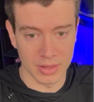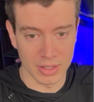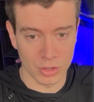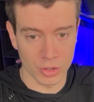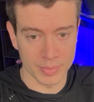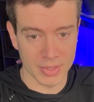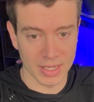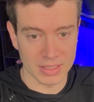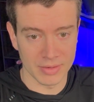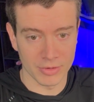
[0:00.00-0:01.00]
the
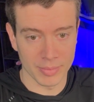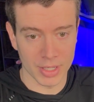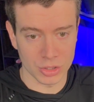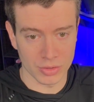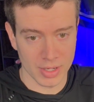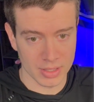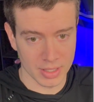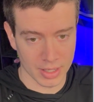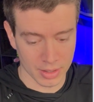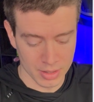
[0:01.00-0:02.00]
Kryptex information right
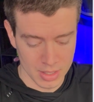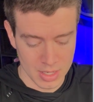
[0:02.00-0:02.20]
there.